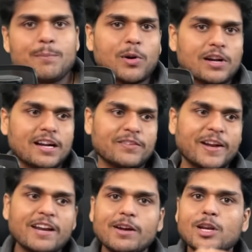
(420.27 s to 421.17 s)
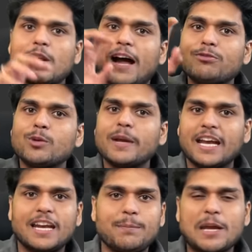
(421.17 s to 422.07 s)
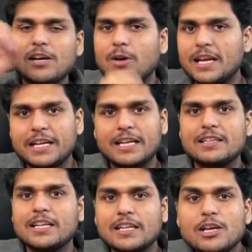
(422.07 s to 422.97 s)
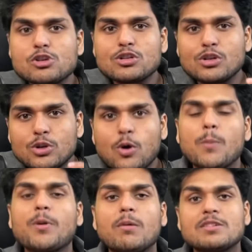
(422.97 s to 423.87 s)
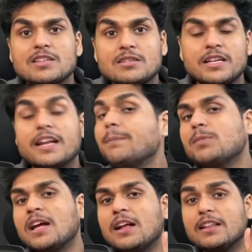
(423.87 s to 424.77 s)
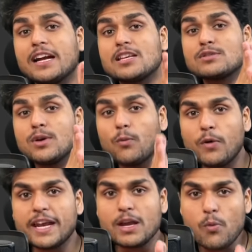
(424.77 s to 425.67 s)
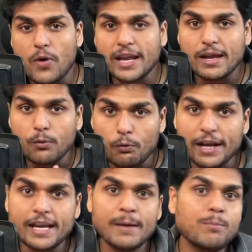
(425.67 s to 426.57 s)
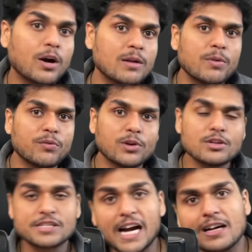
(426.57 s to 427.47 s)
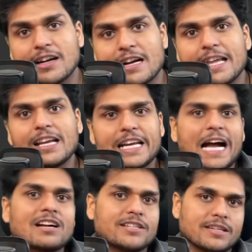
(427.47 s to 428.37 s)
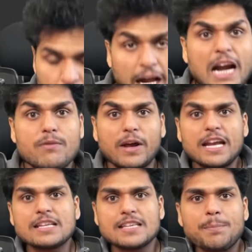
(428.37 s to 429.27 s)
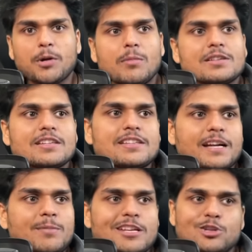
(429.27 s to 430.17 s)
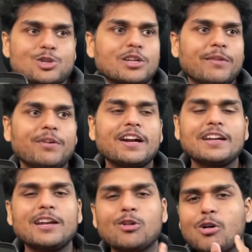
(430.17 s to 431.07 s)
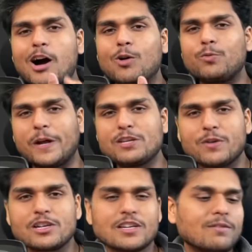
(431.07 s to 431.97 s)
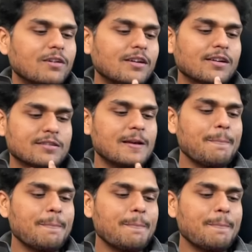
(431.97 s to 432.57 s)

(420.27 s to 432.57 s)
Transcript: important. Whenever you'll have to make an A P I call and get the data, you should know promises in depth. That is very, very, very important before you start learning React.js. And when I say promises, that means you should definitely know how fetch function works,